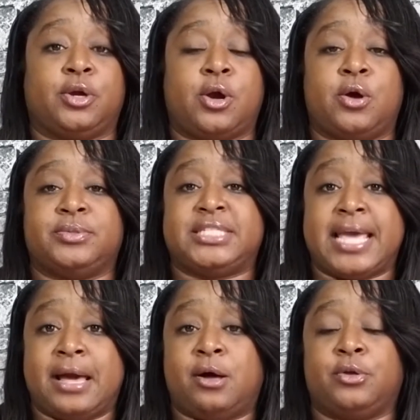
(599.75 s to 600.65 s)
your
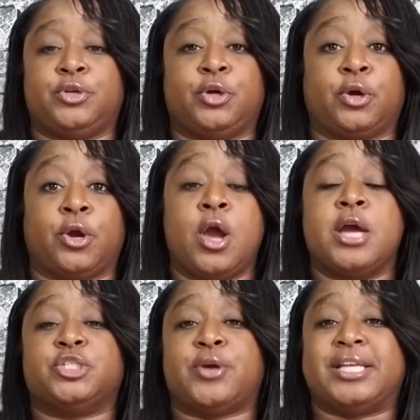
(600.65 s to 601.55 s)
hotel, your
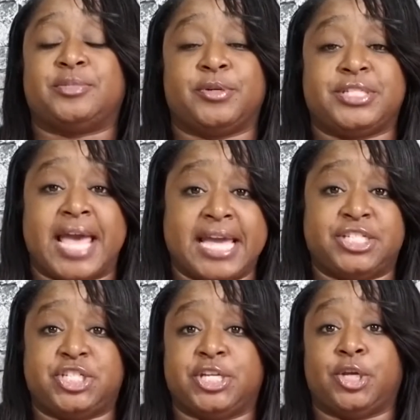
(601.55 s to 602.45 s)

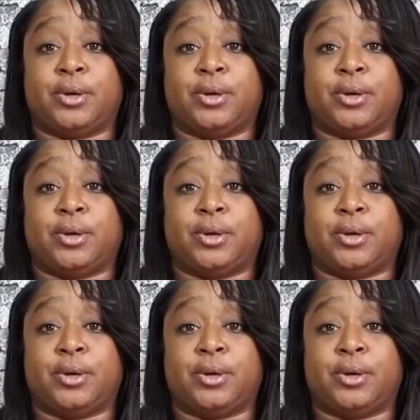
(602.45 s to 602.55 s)
transportation,